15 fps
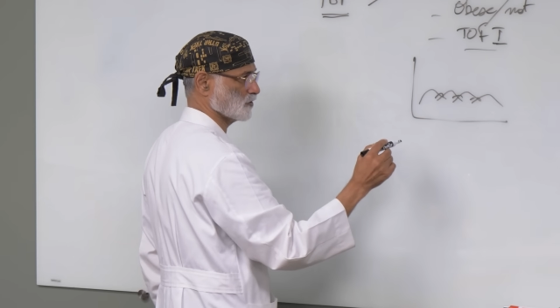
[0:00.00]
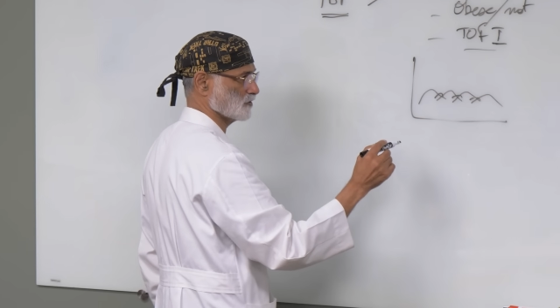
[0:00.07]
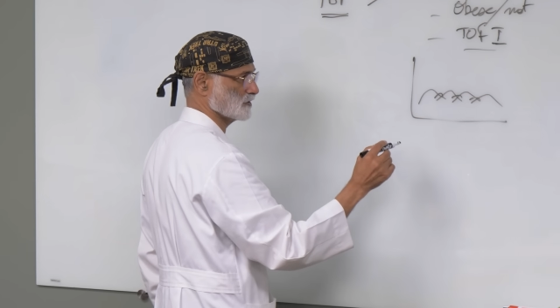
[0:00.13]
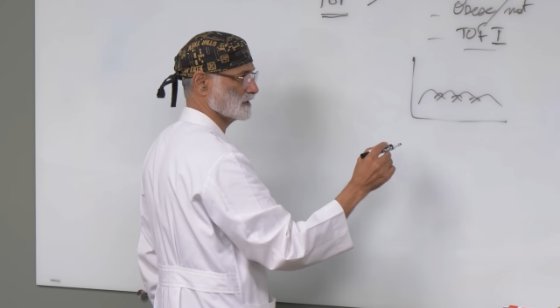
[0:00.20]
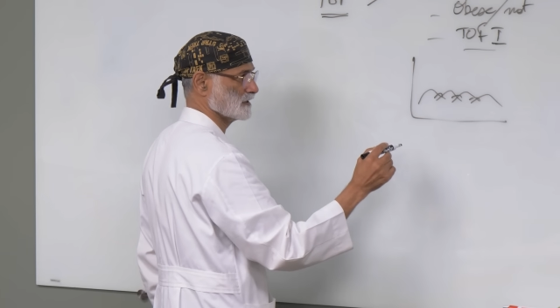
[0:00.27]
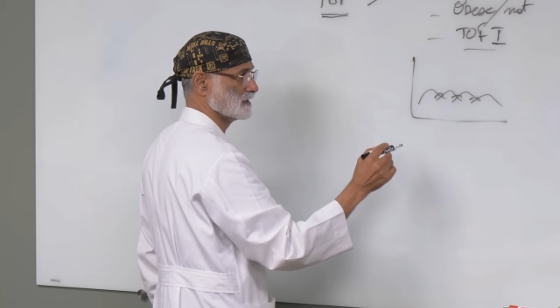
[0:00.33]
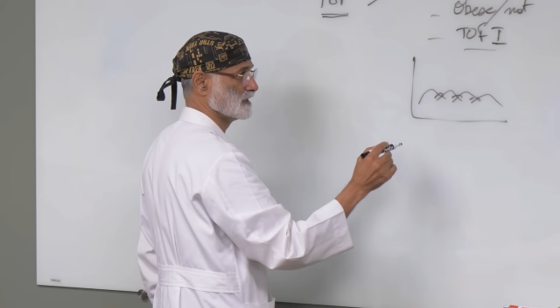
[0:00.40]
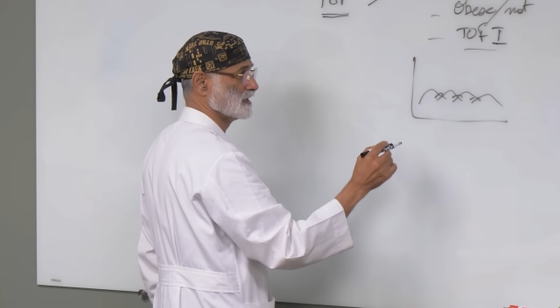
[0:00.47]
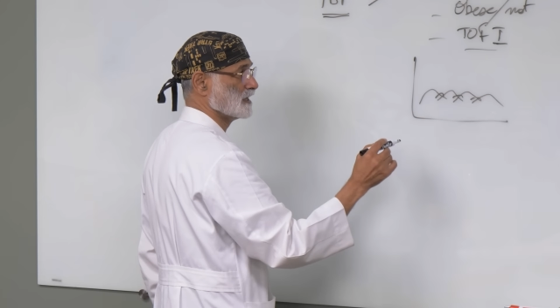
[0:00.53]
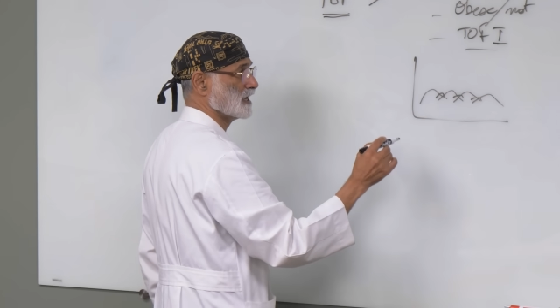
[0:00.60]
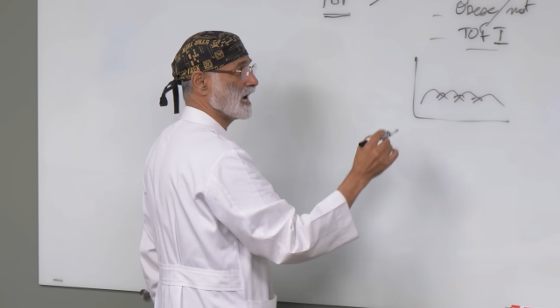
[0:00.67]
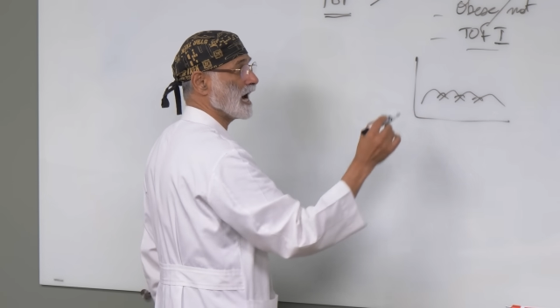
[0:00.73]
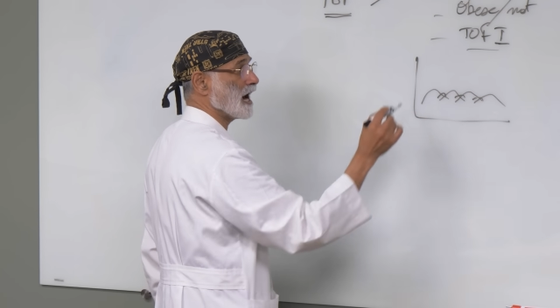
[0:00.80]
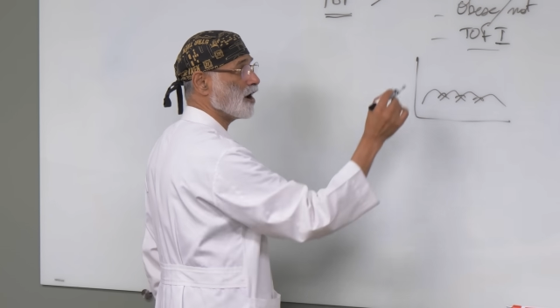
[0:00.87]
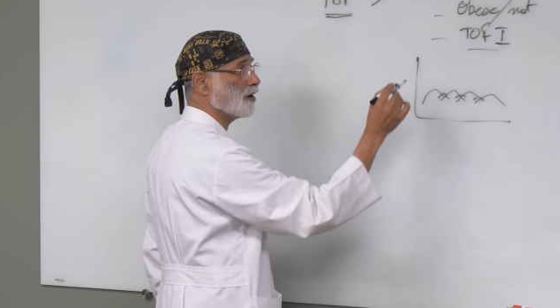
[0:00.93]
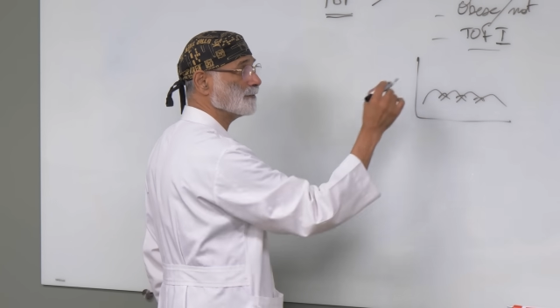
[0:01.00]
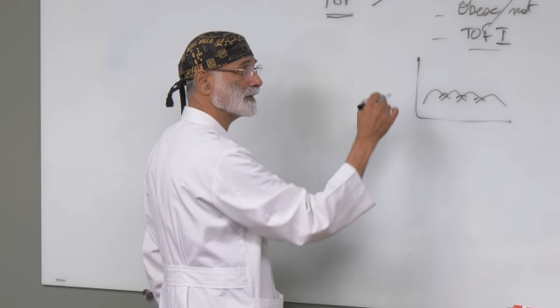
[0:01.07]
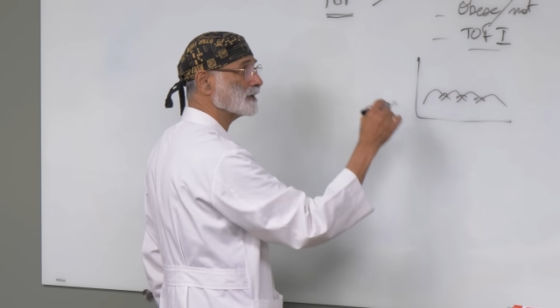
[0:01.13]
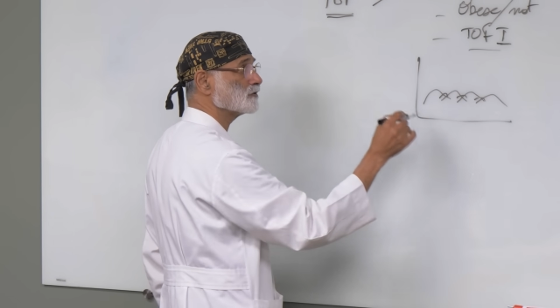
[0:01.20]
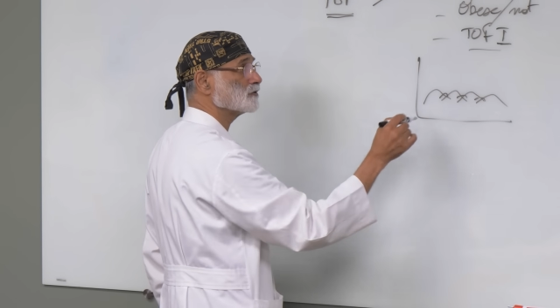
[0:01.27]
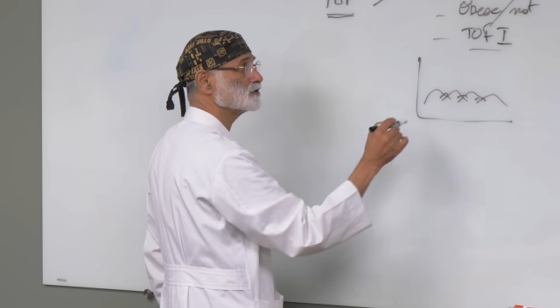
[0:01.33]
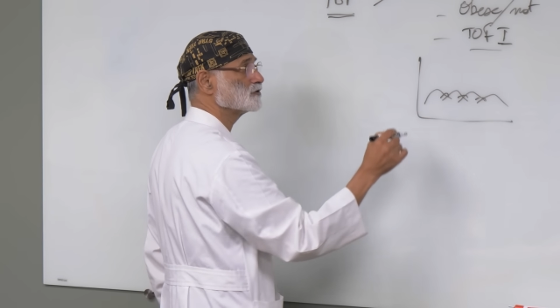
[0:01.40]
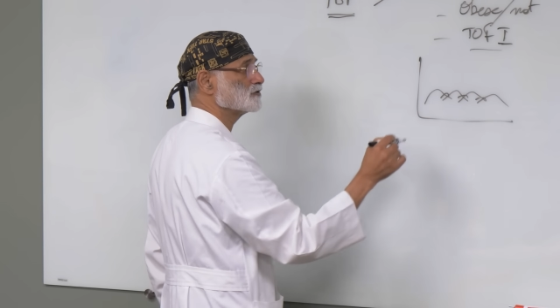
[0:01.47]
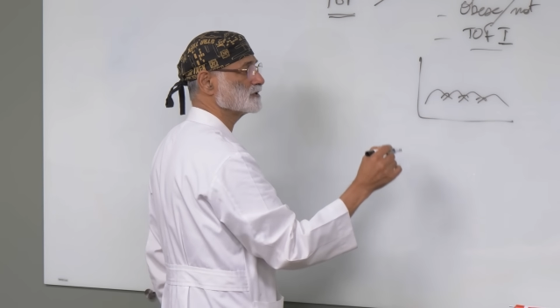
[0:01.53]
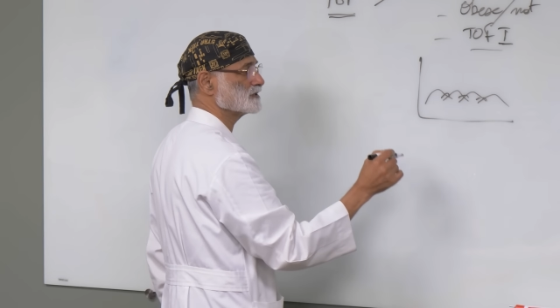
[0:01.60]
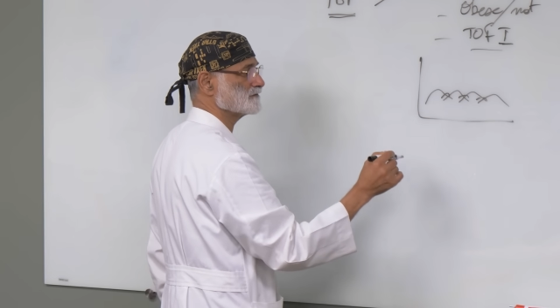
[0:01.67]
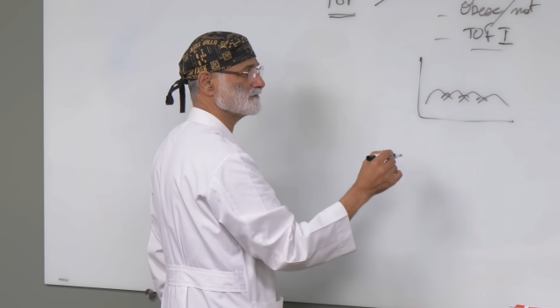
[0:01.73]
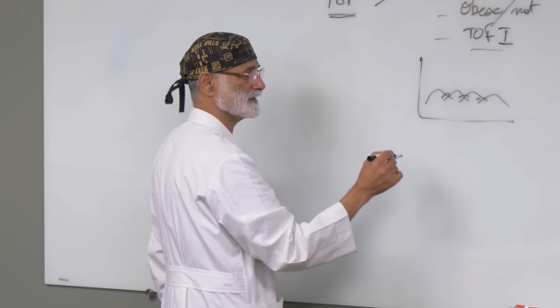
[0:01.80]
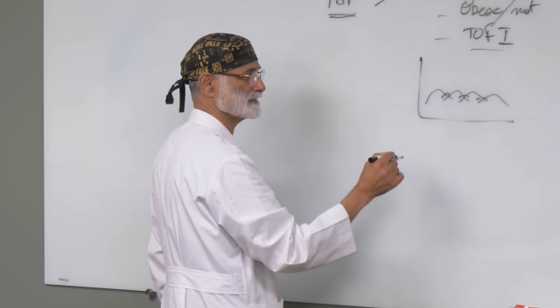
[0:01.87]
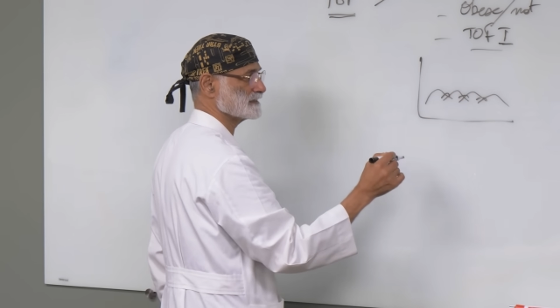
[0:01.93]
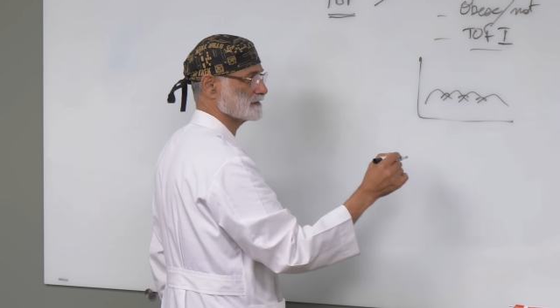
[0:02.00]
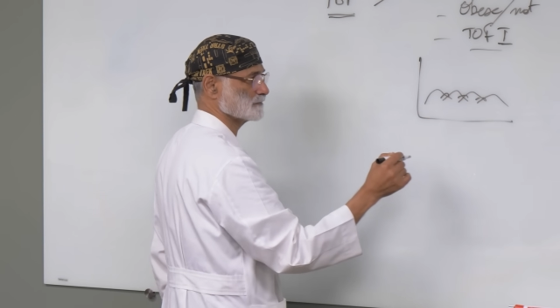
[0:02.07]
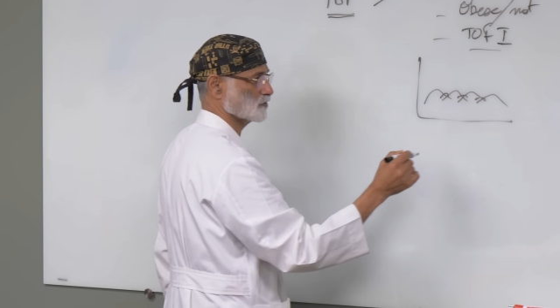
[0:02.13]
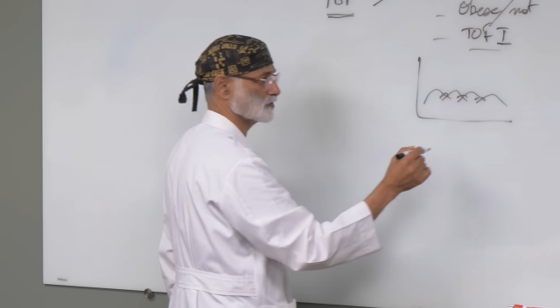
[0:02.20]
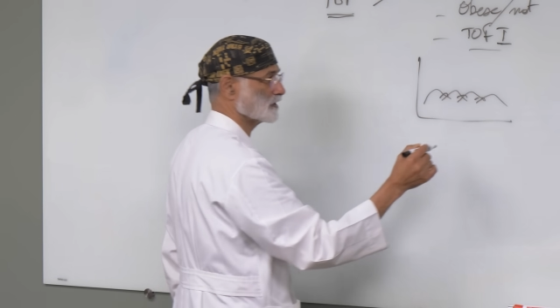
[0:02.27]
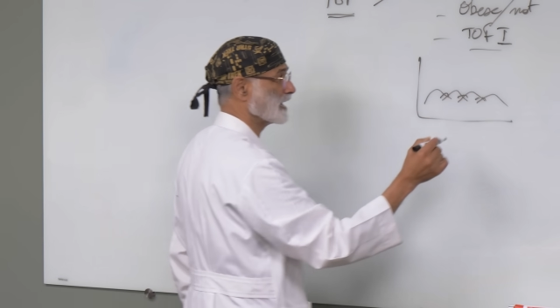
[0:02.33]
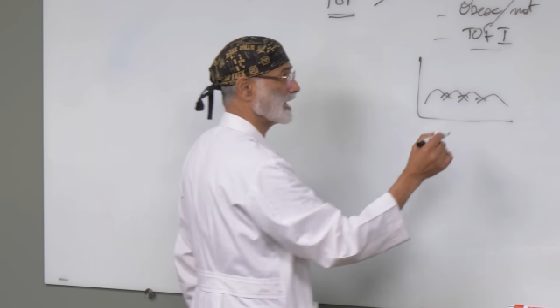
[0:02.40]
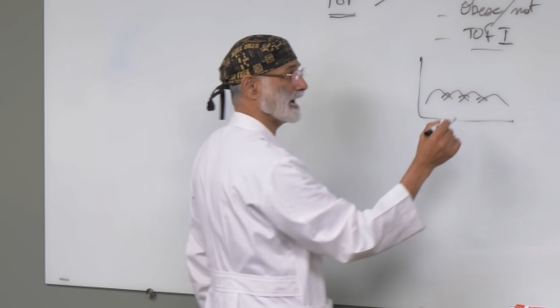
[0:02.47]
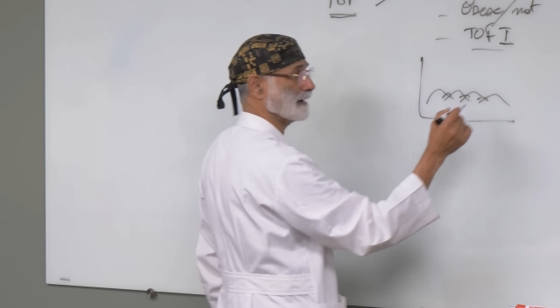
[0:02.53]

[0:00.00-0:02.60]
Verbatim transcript: mode. How am I going to do this fasting mode?